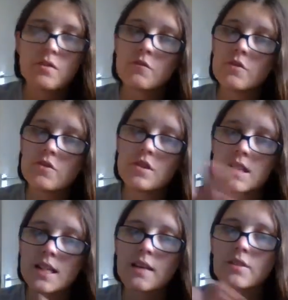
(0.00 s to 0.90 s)
So if you do it
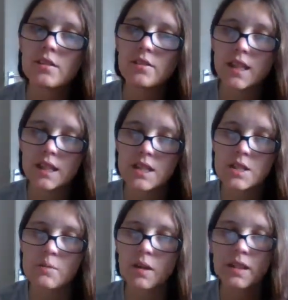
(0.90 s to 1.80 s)
the same day you get
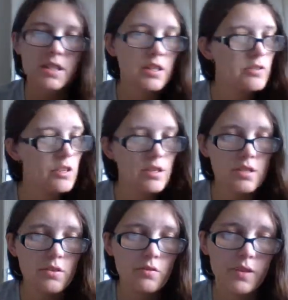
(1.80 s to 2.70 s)
this one, there's no
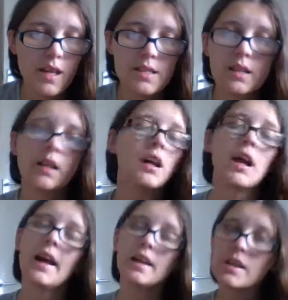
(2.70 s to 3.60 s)
chance of you forgetting,
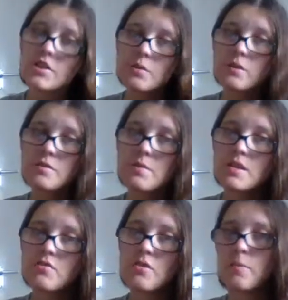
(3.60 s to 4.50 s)
unless you want a
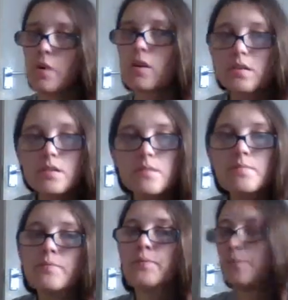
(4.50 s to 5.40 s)
mystery box,
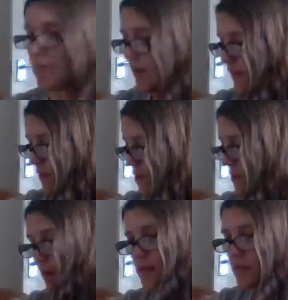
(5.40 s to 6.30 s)
which
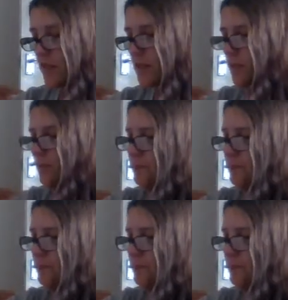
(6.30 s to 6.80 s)
you might do.